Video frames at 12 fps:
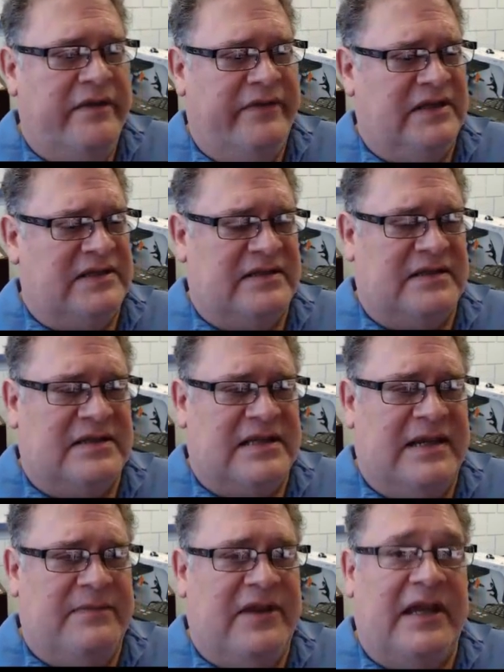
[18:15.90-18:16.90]
This is the
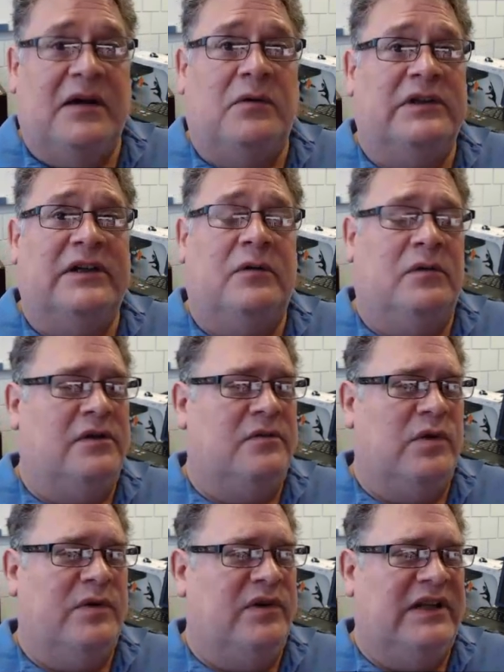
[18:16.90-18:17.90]
same thing, only
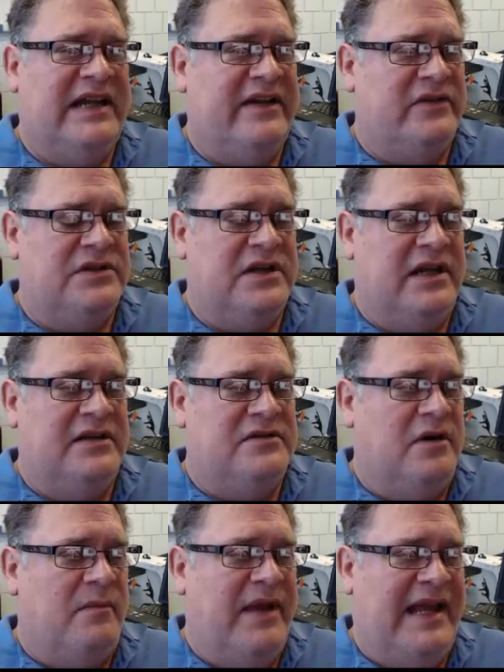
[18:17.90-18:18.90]
older. We really haven't
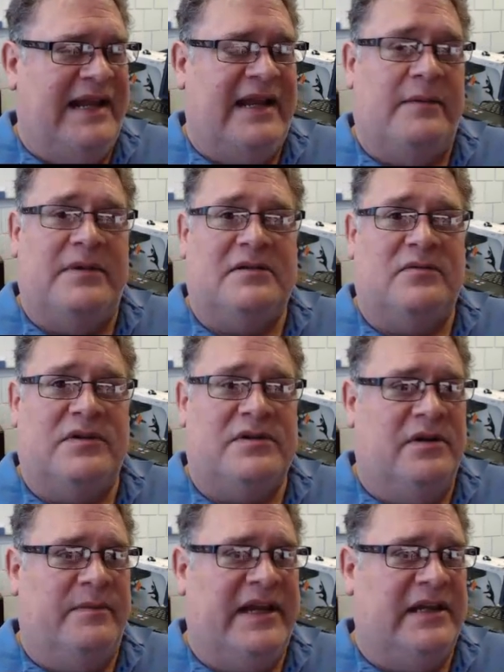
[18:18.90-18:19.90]
changed our bad habits. We're
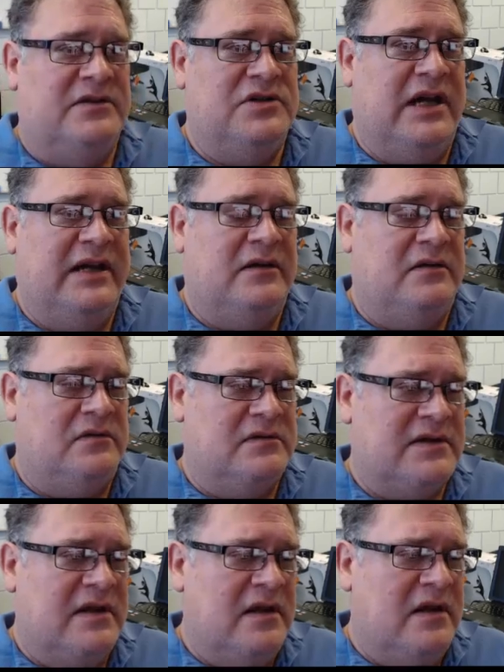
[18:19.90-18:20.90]
still making giant
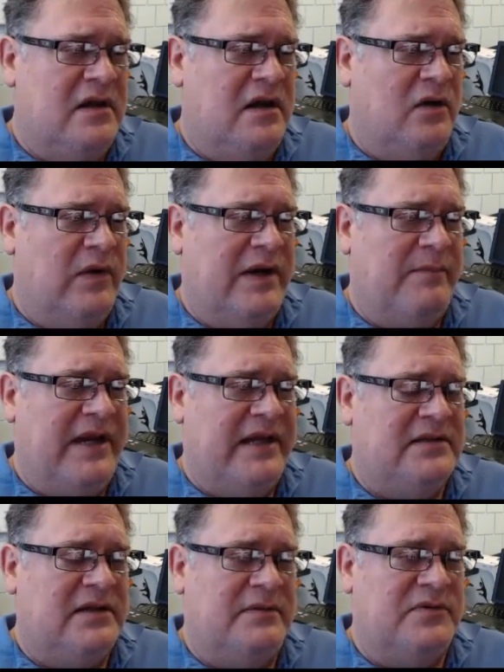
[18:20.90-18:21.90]
holes around
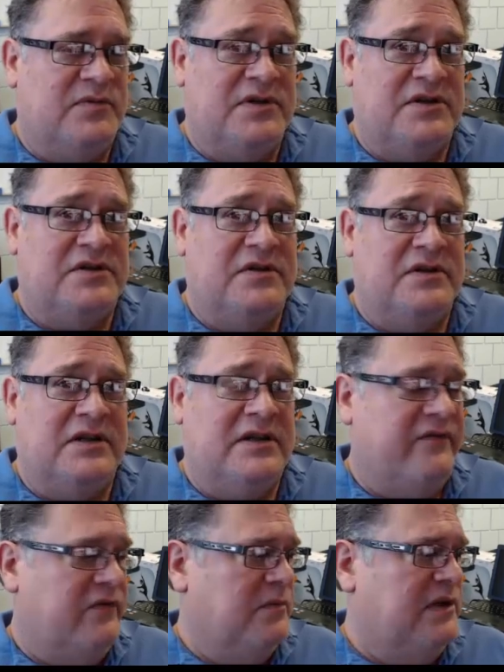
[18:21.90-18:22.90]
bathtubs. We're just using
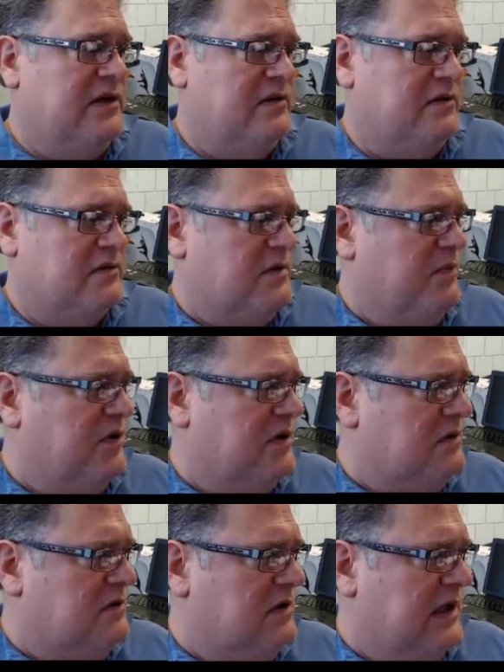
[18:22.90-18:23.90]
different materials to
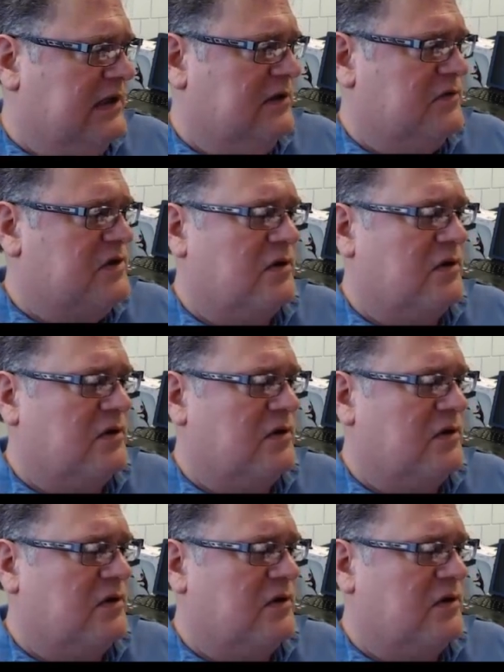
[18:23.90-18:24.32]
put in those